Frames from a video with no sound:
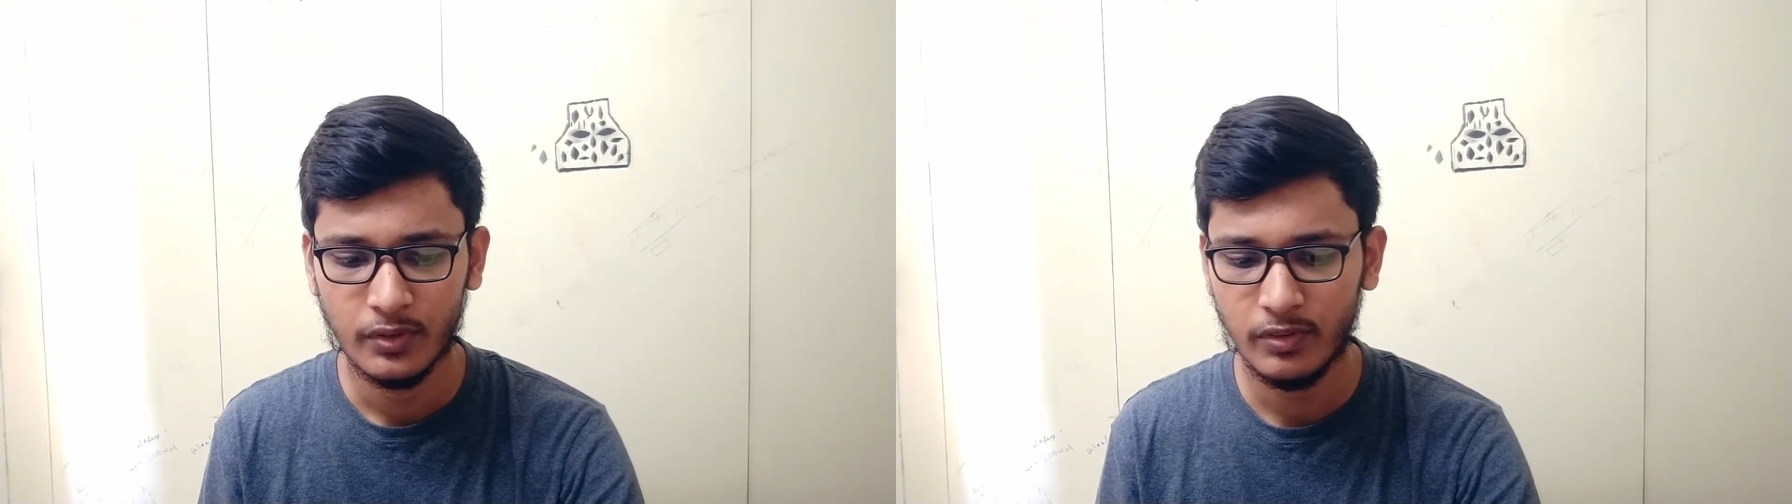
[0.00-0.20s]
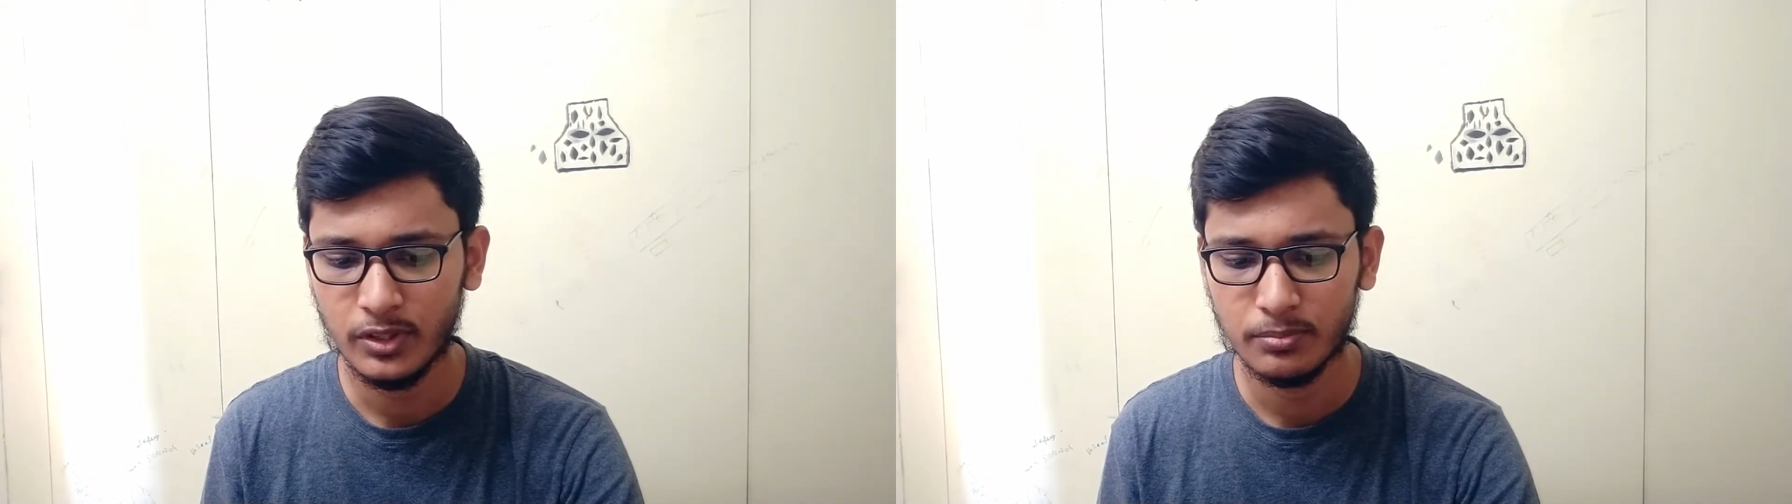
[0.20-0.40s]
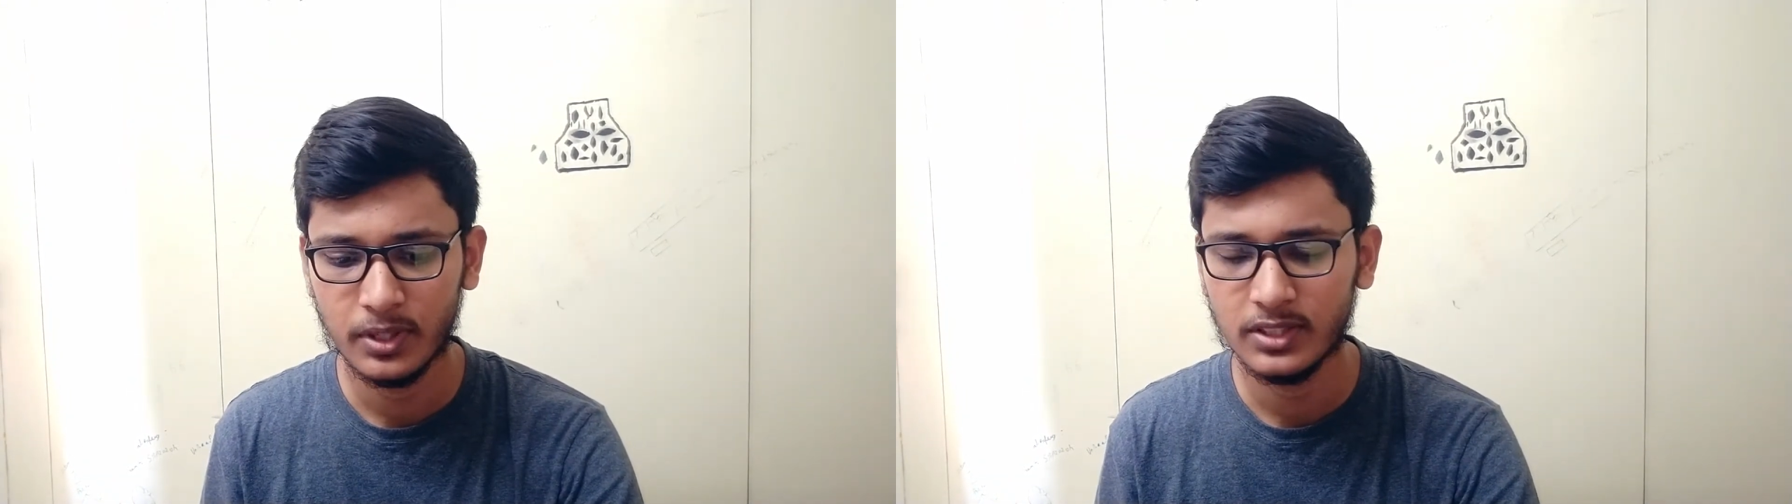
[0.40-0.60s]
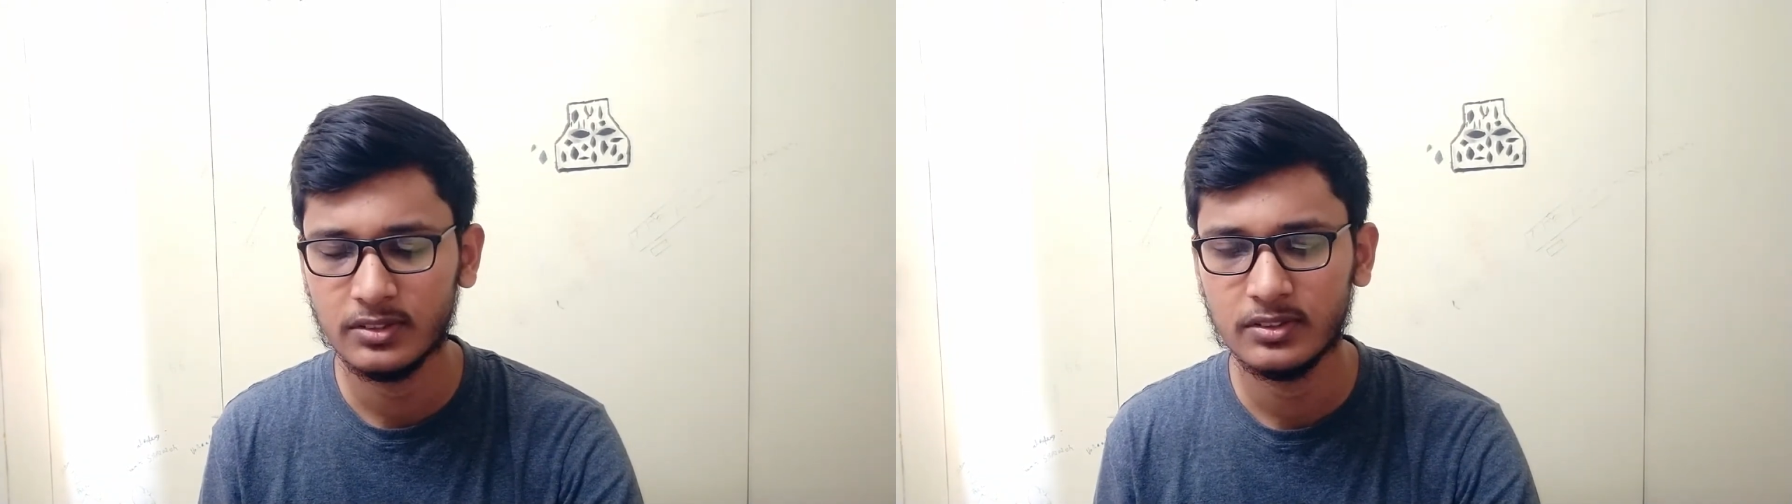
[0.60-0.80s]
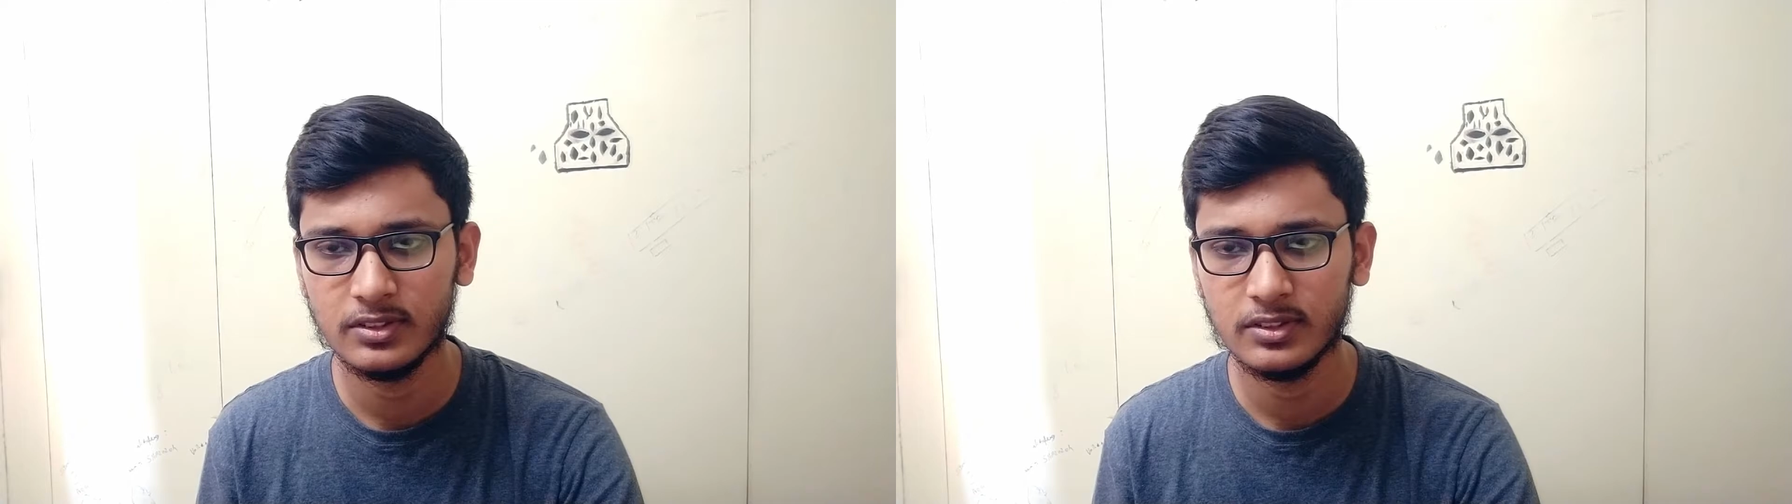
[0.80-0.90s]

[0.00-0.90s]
which matched